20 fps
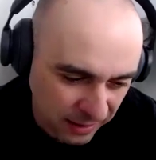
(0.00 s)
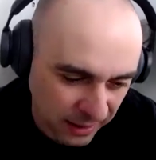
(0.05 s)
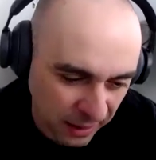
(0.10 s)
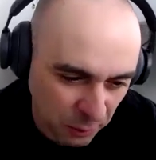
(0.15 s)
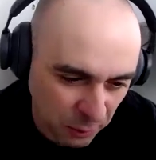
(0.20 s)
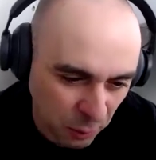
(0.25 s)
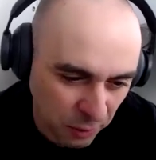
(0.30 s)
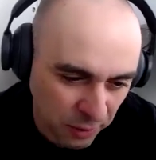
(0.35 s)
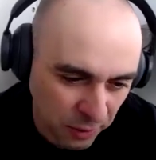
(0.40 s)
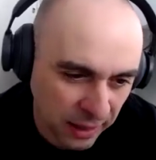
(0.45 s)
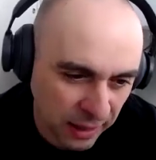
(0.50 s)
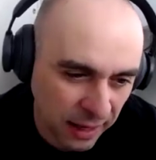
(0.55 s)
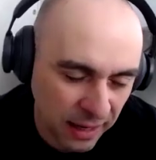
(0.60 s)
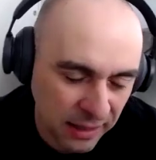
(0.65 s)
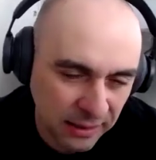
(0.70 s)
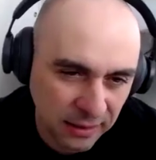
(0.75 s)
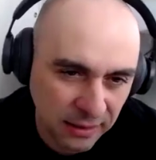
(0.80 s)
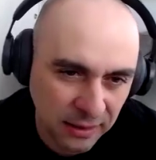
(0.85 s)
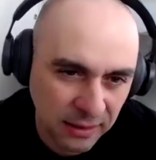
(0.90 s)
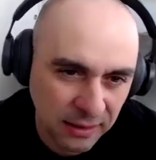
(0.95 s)
that
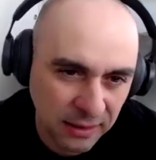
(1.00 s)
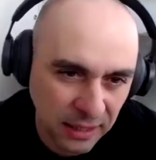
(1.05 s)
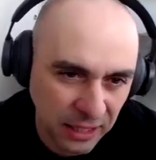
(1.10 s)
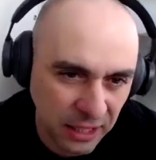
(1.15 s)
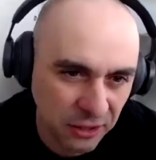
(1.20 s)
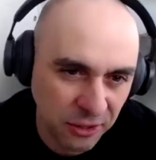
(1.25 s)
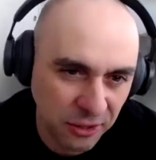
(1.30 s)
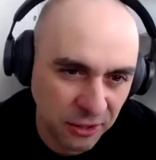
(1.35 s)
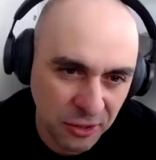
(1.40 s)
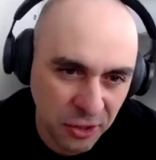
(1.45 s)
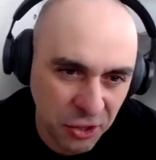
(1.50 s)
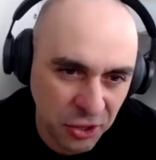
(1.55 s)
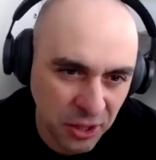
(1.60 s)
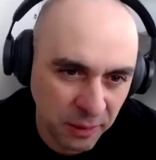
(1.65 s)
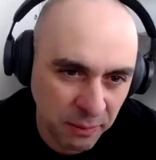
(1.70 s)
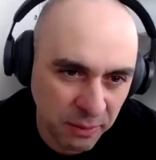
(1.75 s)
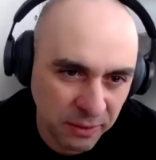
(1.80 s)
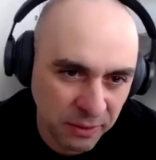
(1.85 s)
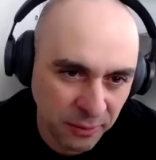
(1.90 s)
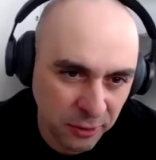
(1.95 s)
organizes
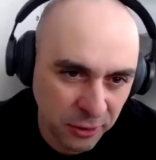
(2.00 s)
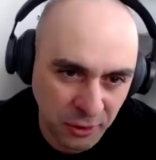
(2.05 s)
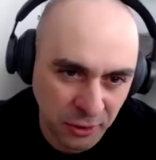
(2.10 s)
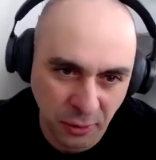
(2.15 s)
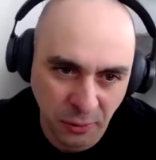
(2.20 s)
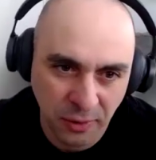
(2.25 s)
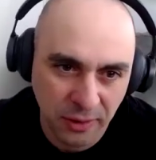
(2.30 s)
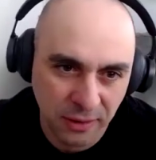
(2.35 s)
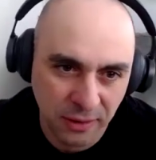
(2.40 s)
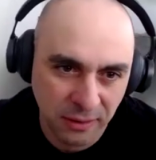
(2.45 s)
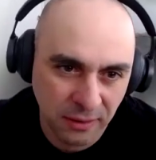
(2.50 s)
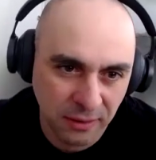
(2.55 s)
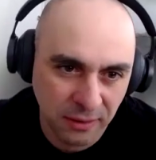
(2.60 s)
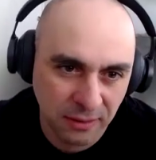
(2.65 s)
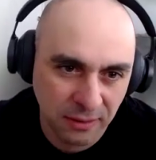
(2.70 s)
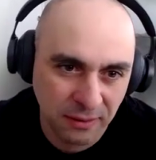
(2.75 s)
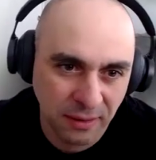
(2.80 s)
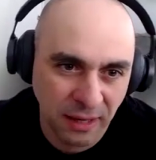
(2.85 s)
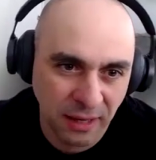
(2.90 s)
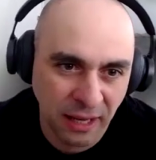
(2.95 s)
internships for
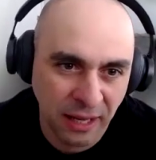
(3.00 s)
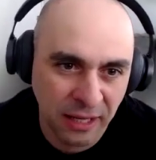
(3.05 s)
students.